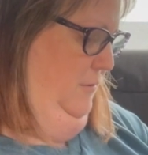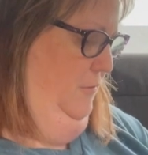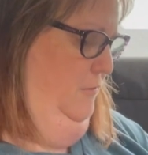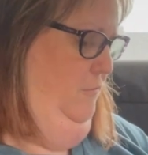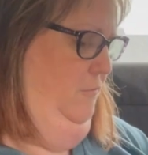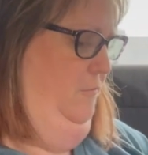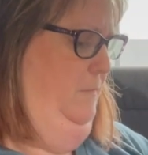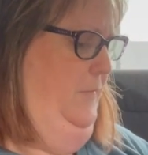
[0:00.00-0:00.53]

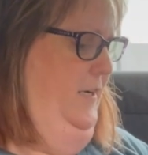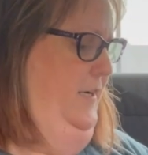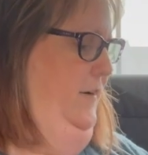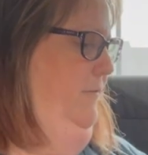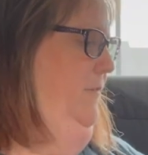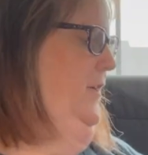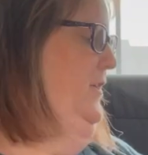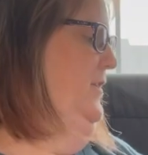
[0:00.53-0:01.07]
Oh my,
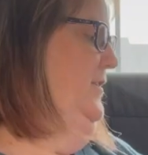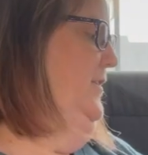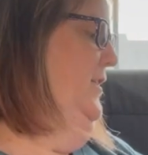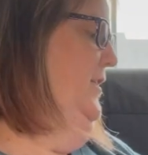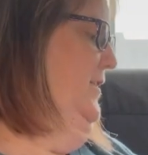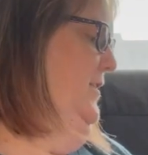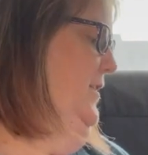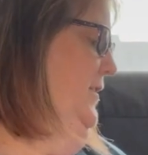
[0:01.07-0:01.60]
what is
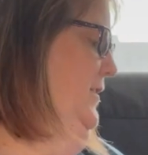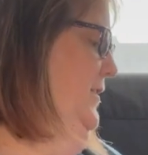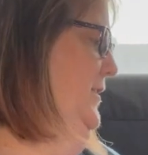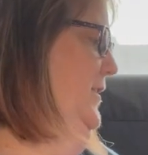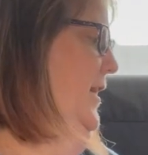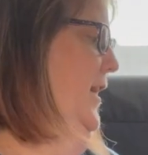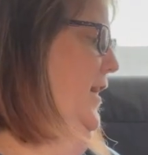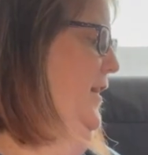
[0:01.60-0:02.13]
this? This is
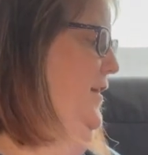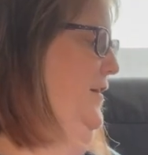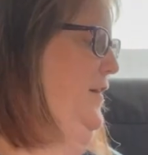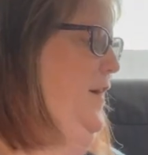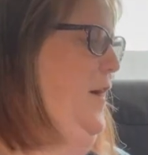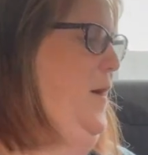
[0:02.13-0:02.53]
a,